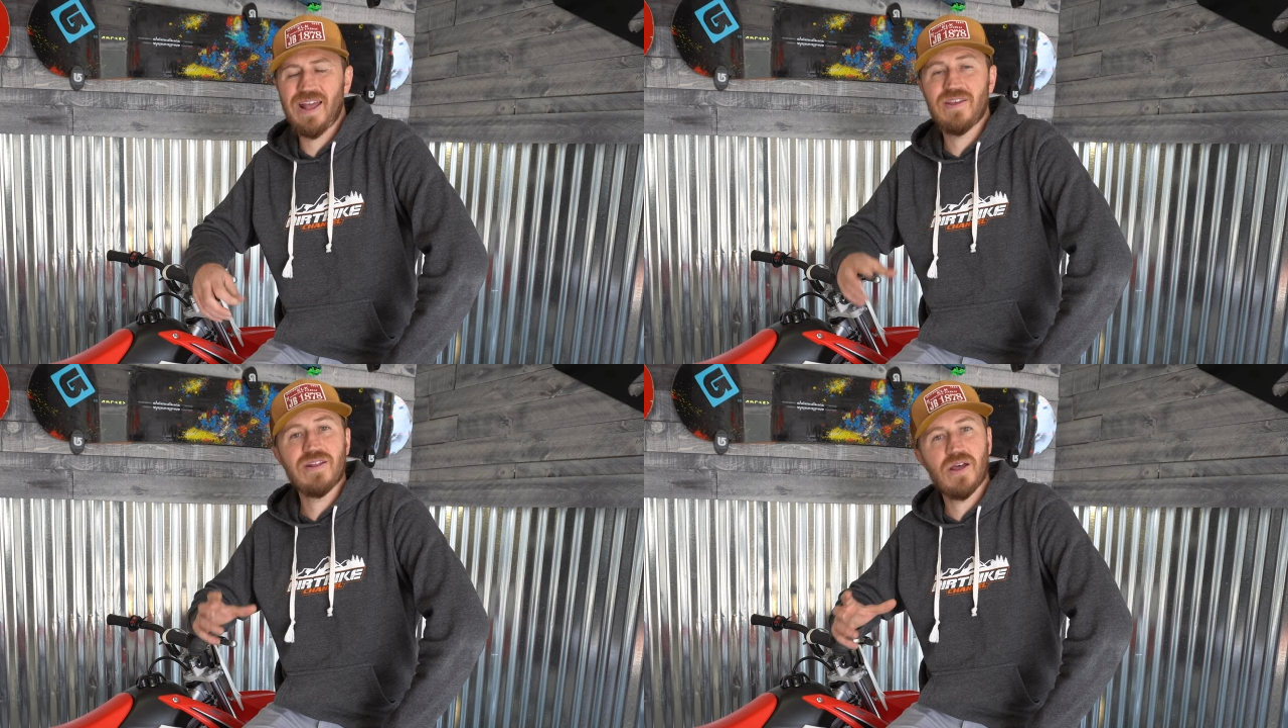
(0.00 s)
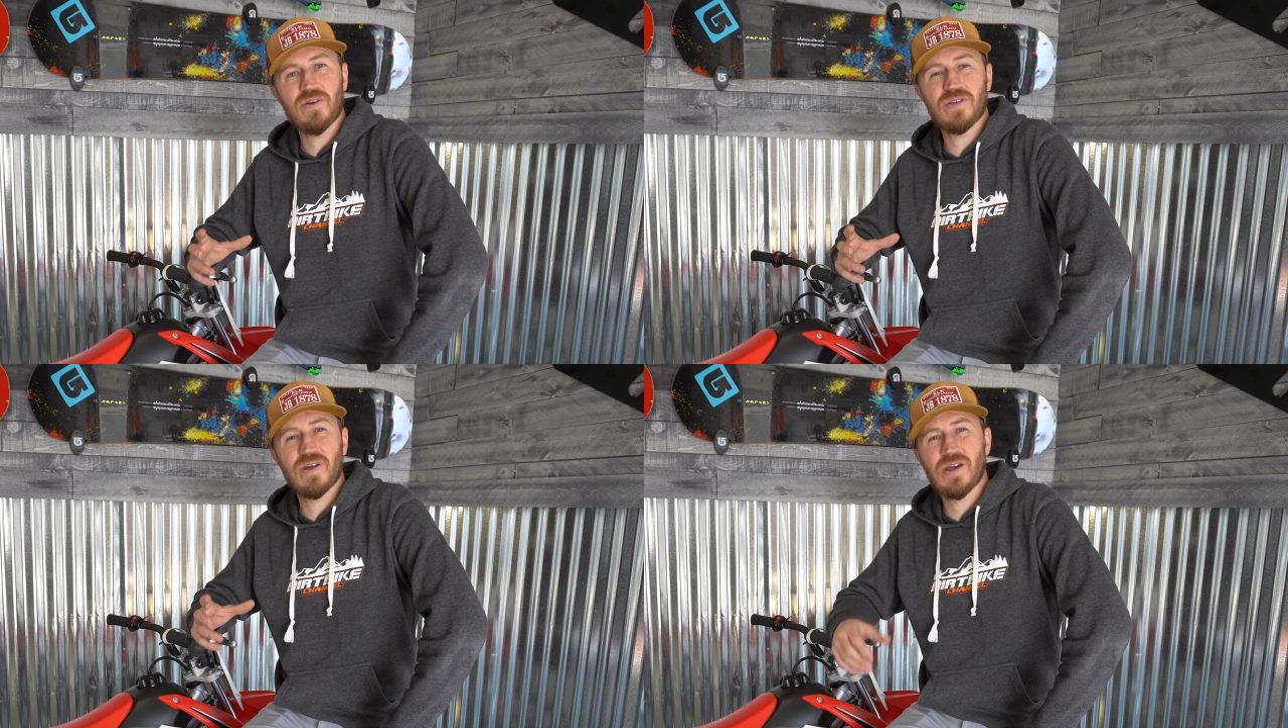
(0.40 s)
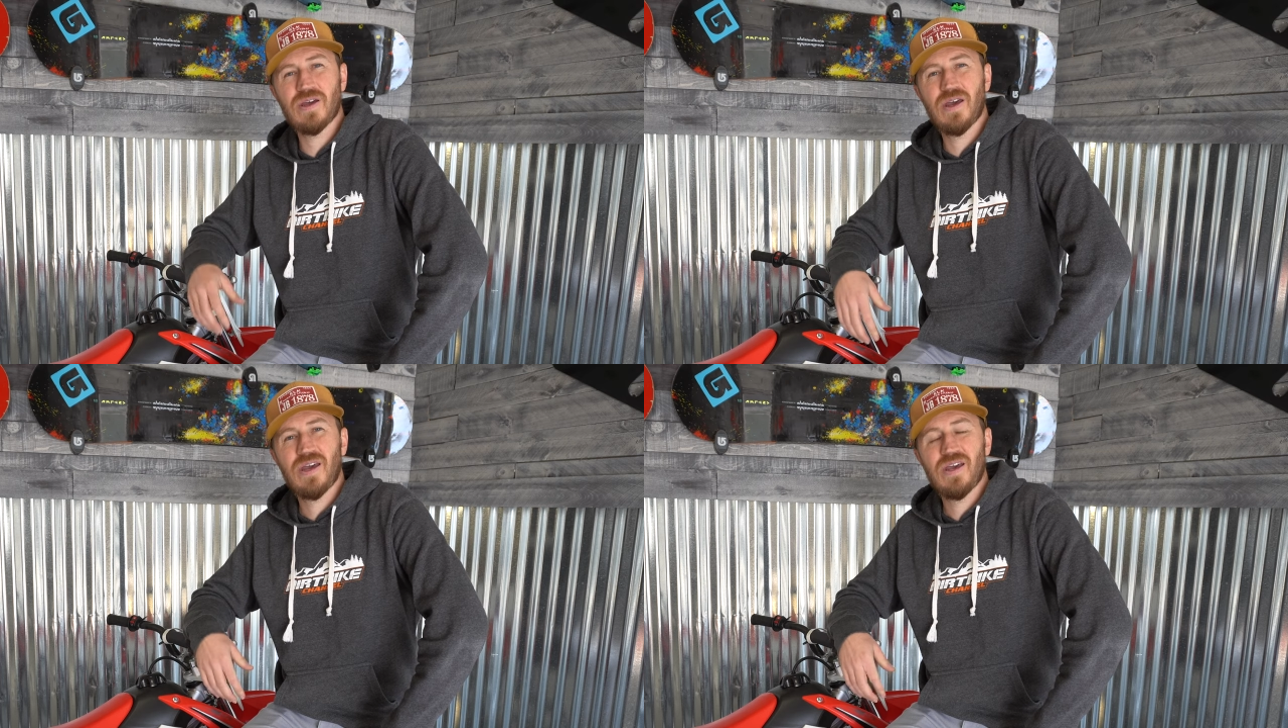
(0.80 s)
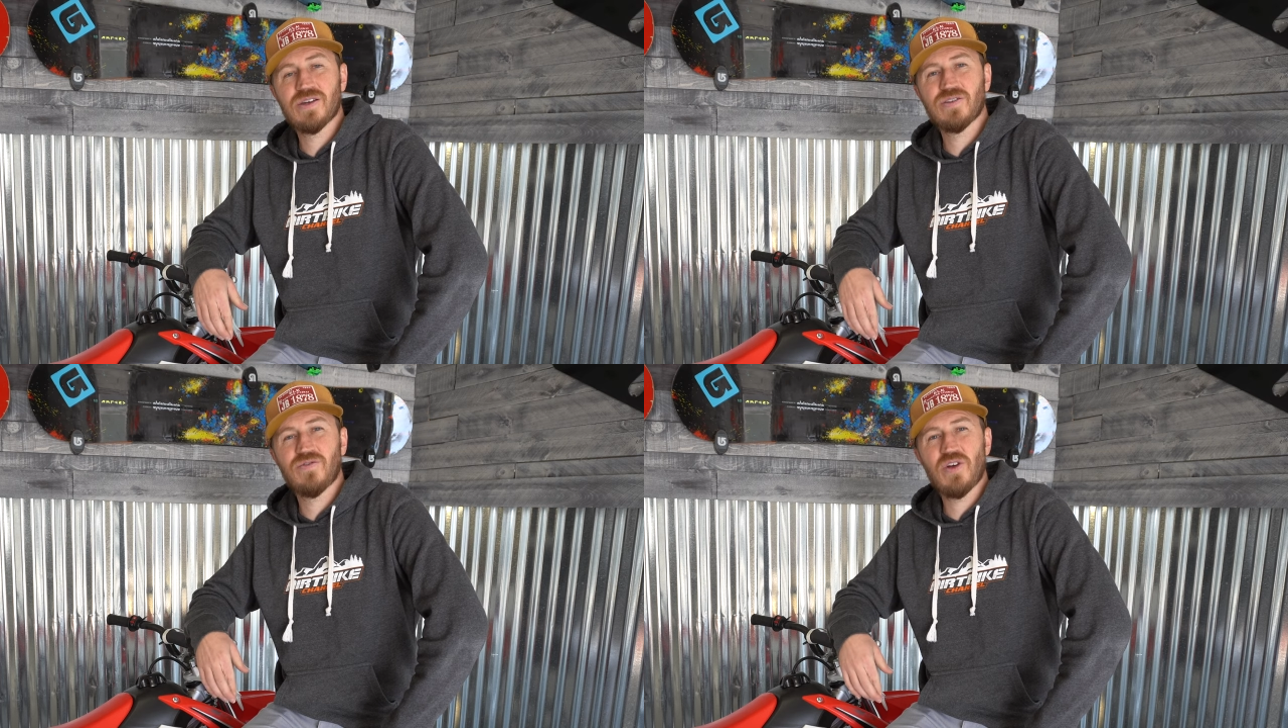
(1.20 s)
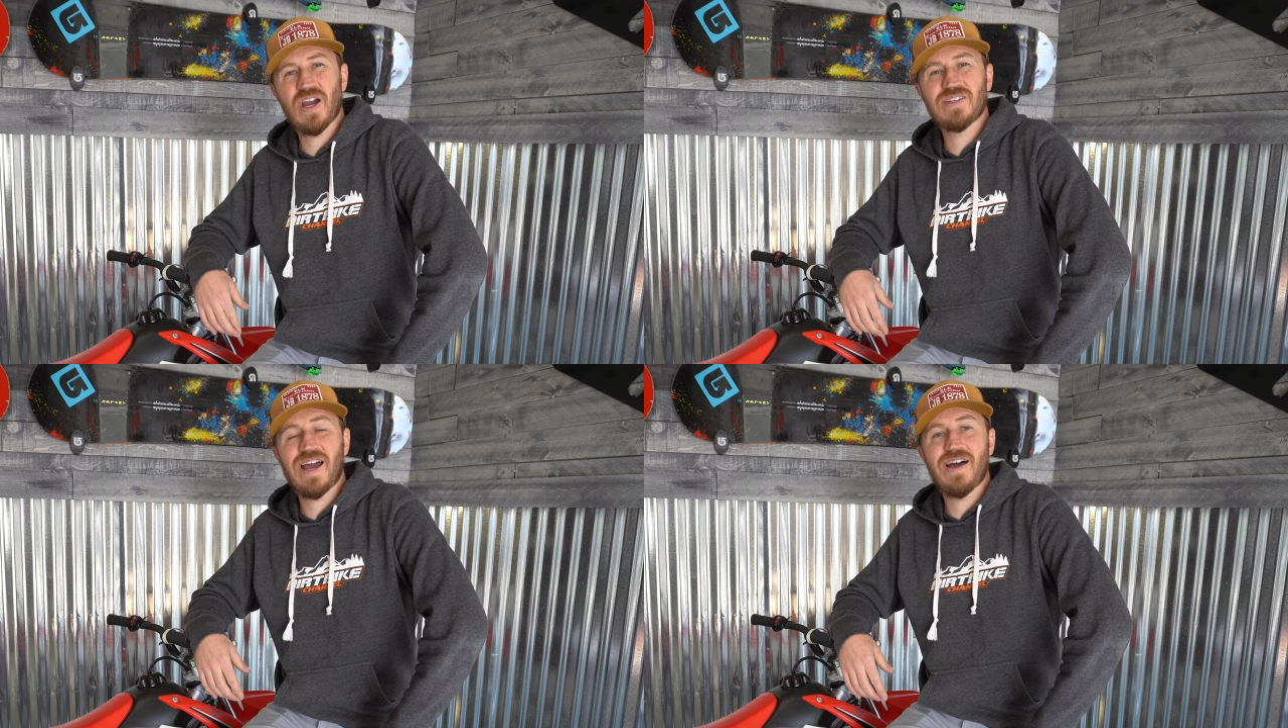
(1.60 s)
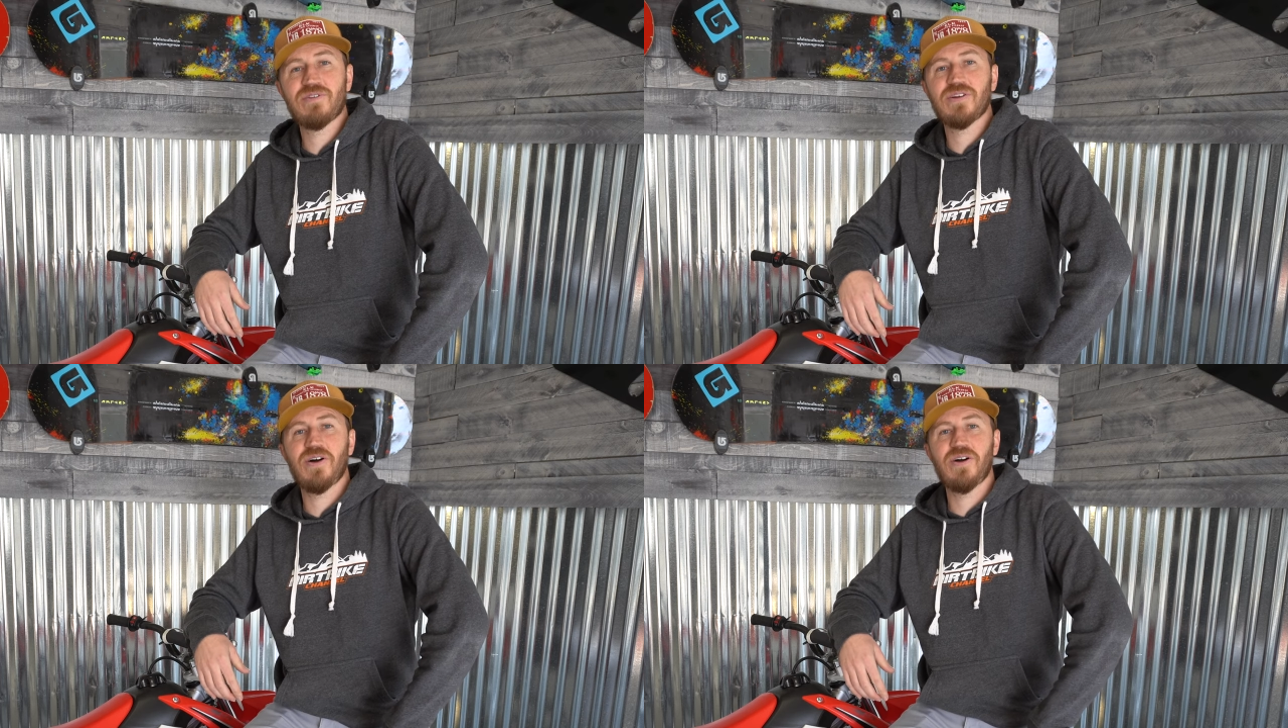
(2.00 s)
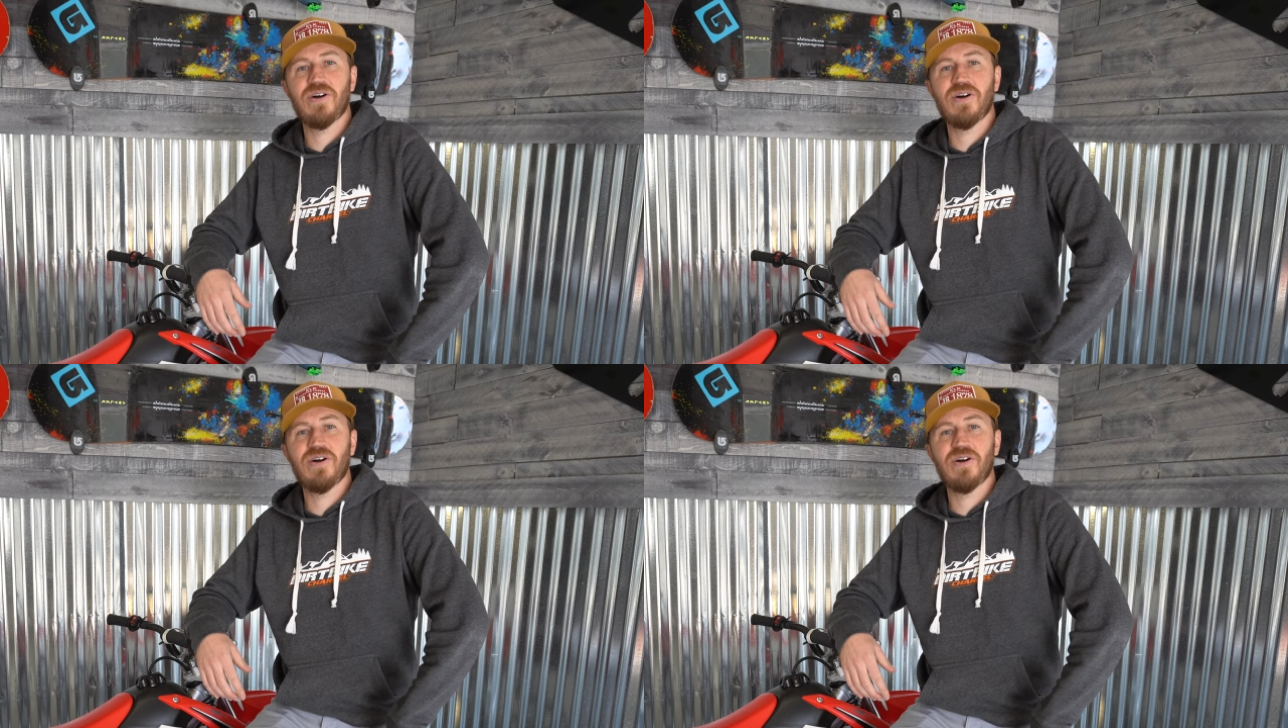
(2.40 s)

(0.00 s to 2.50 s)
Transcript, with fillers: And then the other thing is if you guys haven't